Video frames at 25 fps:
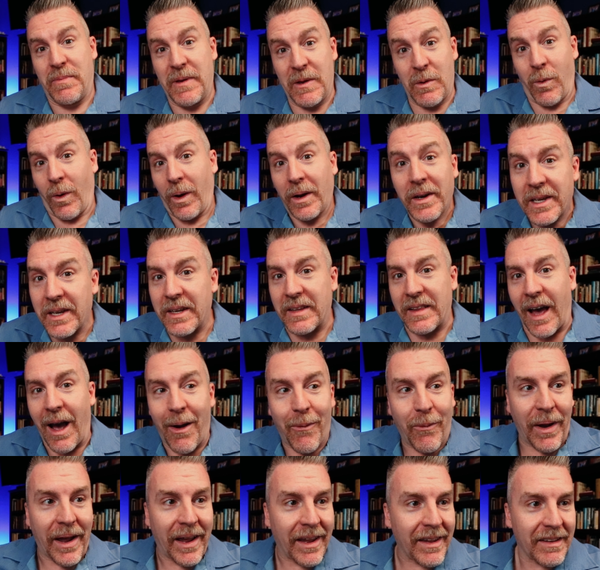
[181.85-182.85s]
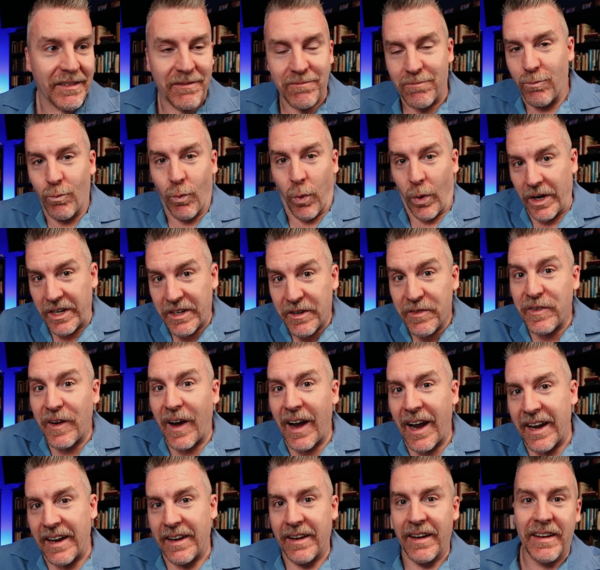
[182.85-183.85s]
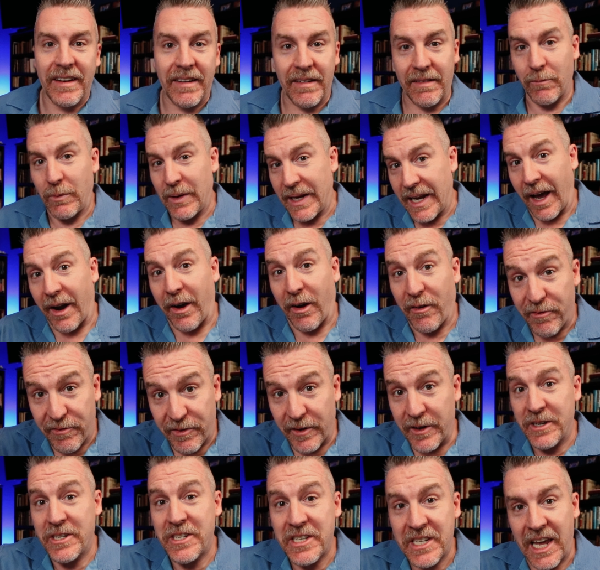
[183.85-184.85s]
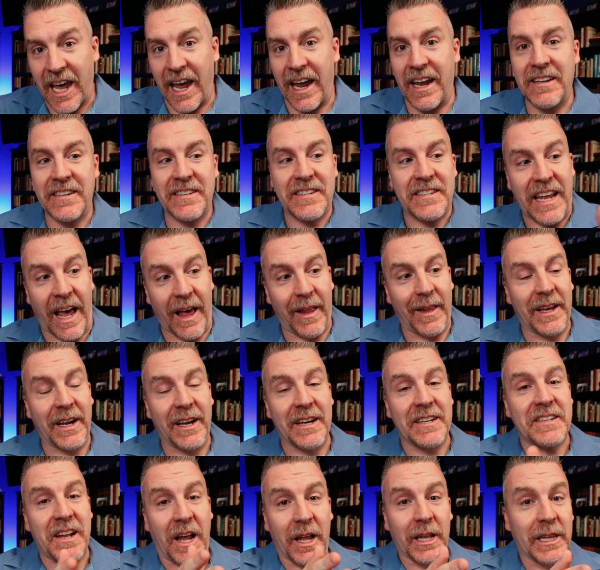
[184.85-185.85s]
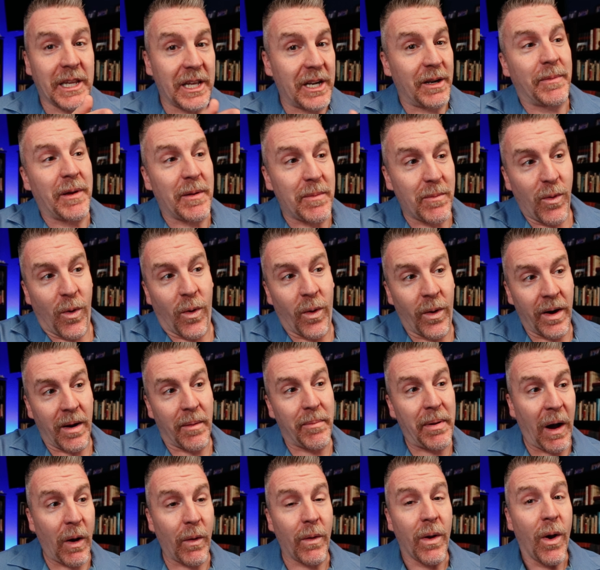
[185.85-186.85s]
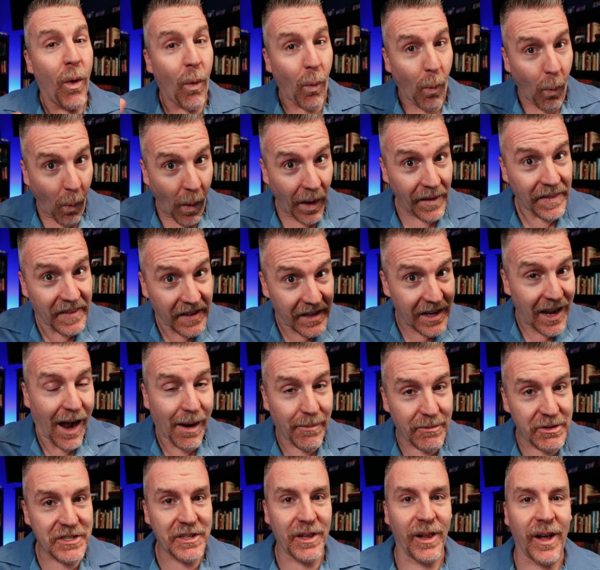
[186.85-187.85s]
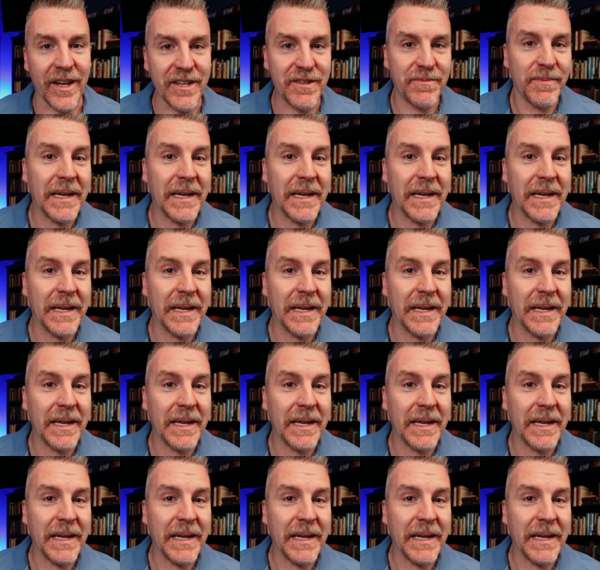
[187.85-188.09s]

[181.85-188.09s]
be working that way. It worked fine, and we got our first case telling us a little bit more about what the Commerce Clause